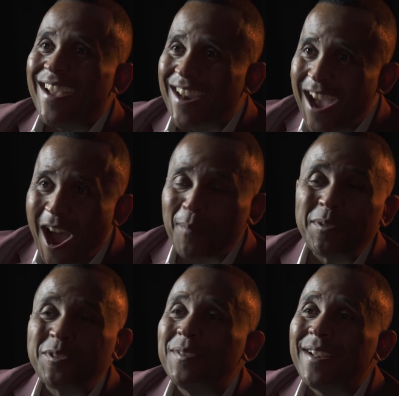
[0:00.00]
an
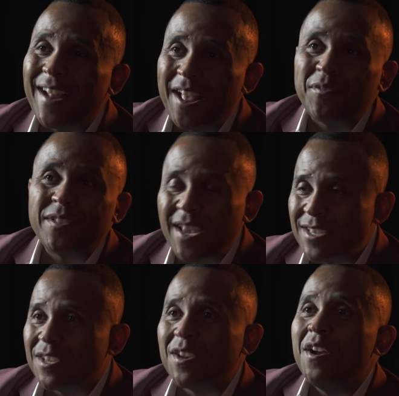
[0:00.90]

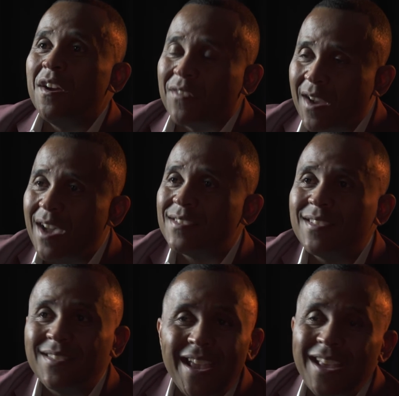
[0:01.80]
invitation for us
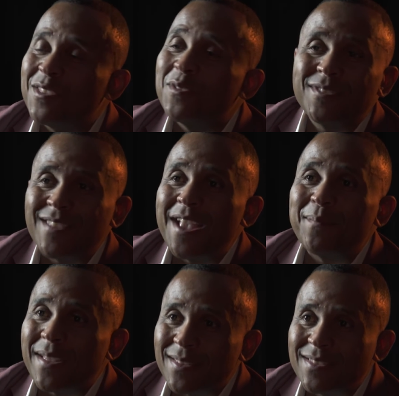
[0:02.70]
to take those
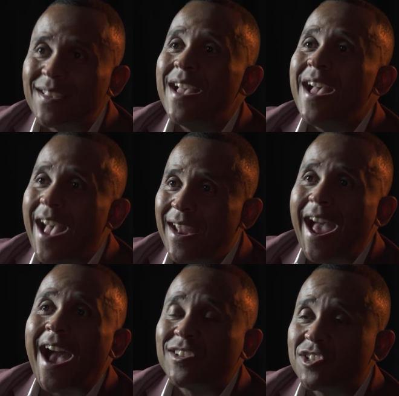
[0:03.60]
statements and
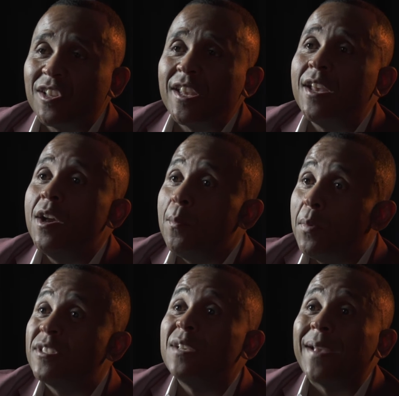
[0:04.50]
actually
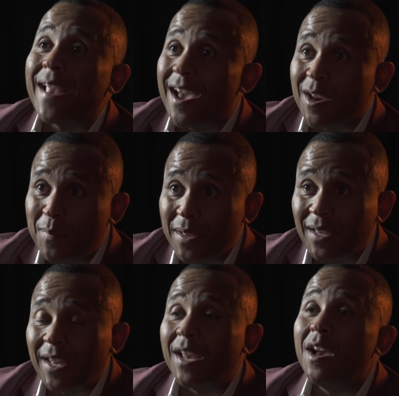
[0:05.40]
put some
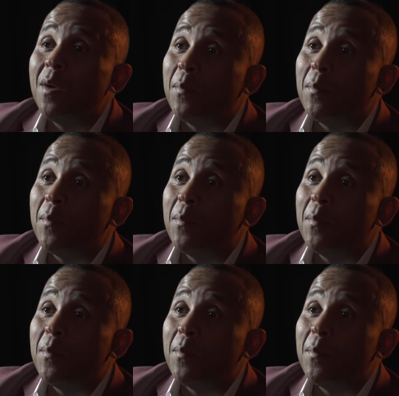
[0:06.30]
accountability,